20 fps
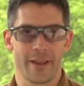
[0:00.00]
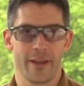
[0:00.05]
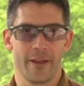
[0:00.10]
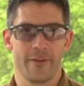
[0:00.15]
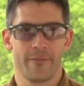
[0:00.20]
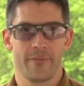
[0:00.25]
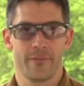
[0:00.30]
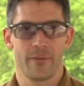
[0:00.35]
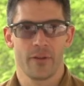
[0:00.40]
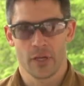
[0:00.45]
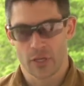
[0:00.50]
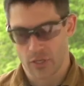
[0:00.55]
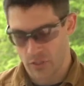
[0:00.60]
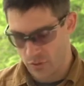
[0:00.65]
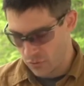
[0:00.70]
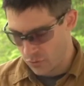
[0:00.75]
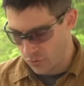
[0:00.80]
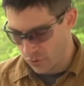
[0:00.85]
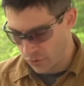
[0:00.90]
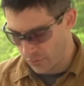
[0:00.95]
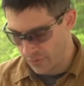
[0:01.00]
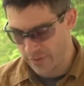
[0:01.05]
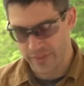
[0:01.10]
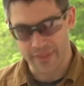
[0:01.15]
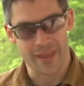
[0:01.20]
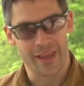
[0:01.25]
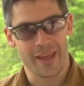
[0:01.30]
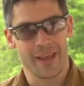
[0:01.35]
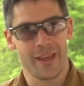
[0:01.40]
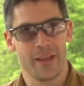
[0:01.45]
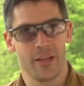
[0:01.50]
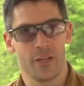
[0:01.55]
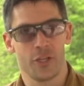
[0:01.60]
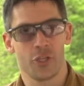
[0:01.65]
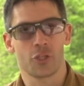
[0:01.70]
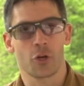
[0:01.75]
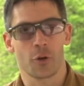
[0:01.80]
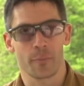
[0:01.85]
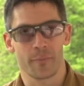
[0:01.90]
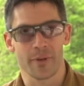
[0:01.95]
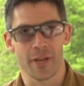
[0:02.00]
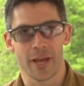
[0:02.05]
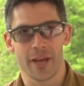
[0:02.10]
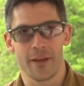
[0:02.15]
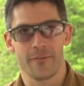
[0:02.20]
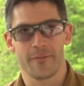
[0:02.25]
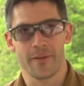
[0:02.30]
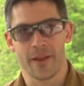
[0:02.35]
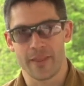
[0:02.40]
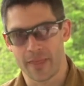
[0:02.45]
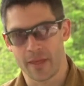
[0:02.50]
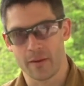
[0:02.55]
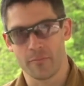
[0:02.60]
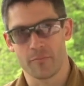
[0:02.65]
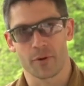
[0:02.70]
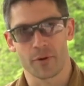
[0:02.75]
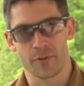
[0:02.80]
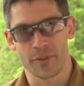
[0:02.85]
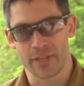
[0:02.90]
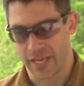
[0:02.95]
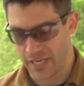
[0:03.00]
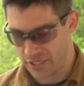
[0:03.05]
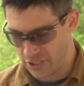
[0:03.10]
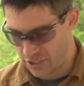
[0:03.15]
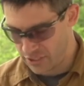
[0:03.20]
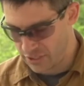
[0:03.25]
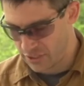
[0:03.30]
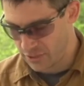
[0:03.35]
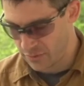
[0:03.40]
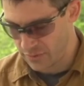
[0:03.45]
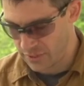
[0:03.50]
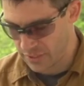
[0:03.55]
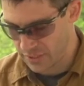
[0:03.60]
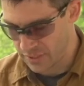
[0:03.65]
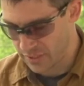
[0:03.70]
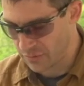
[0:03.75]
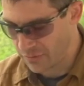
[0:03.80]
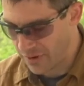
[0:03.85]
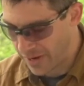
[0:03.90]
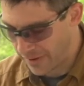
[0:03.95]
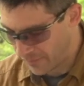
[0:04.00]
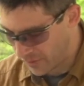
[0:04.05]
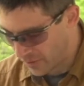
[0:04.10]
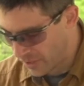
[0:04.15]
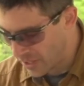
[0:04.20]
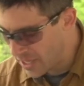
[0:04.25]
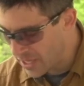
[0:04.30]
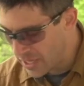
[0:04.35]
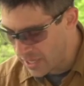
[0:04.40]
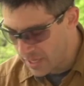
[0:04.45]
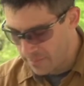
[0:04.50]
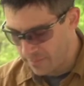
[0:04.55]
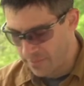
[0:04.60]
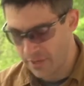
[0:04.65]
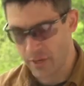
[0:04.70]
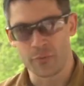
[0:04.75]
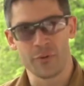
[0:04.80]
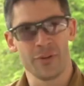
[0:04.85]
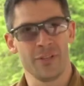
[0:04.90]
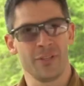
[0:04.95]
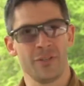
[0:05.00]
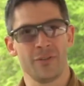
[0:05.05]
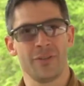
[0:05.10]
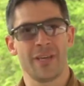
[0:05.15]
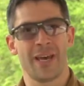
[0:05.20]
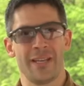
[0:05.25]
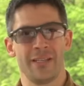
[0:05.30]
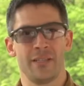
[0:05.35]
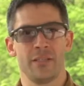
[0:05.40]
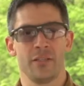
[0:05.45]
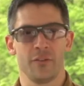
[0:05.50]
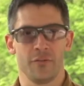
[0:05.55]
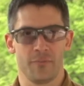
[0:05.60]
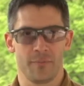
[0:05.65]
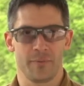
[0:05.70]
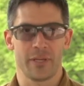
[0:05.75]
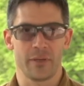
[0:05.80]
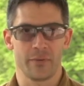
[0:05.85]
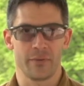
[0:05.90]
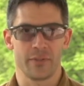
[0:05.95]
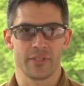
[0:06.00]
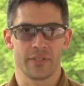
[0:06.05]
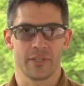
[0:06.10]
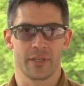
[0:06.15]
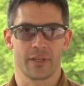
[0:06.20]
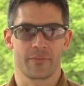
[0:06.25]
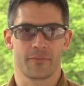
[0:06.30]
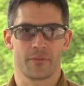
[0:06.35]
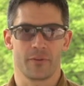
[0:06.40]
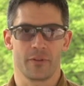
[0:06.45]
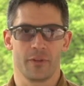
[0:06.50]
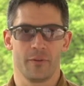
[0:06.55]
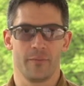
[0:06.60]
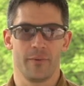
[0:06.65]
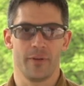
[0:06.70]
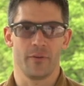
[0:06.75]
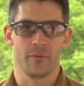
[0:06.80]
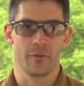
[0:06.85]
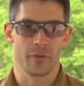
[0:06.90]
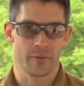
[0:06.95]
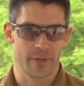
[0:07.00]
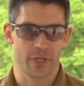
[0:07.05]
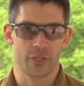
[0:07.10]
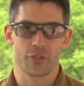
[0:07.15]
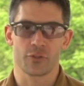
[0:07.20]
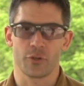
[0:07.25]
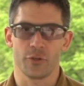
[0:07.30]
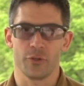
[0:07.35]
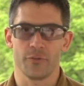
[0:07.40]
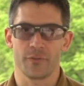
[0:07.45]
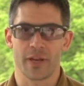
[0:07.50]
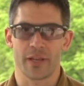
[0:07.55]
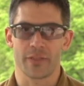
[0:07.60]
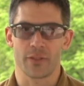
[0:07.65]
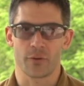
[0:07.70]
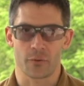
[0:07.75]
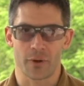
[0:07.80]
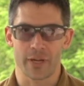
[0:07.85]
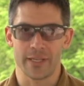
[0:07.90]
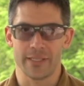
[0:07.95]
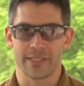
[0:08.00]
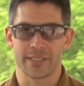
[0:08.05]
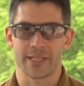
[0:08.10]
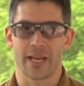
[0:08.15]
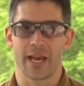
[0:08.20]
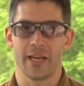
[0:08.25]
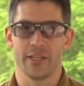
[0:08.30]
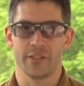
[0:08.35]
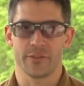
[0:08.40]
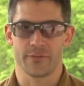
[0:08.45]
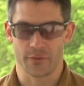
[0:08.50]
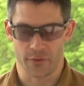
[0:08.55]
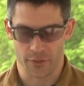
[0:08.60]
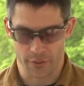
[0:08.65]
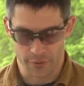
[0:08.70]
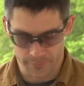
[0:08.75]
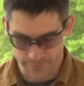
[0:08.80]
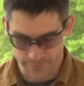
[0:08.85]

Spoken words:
knife or with a sharp knife and then burn the edges so it doesn't unravel. But I wouldn't do until you've played with the sling for a little bit and really make sure you've got the right size for you.